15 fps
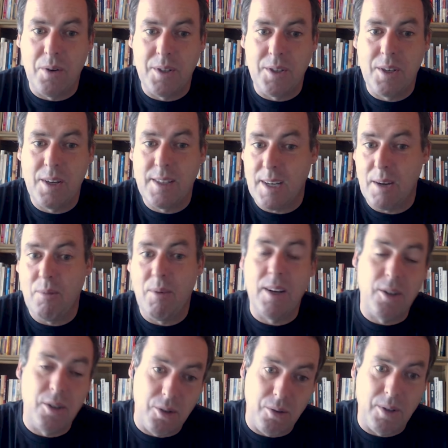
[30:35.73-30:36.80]
And they said, well, you
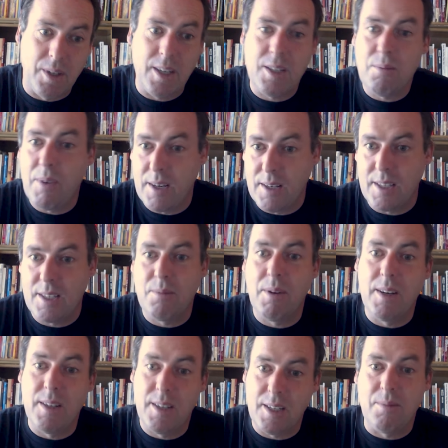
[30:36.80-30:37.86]
can do it this way and this
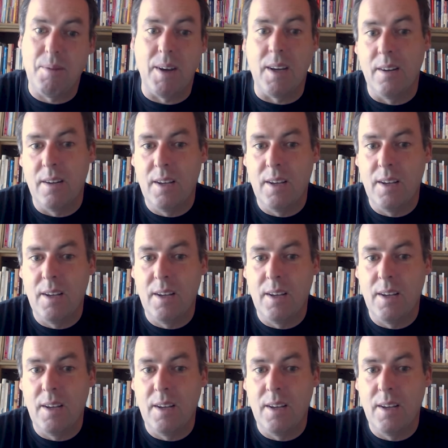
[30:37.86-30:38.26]
way and this way.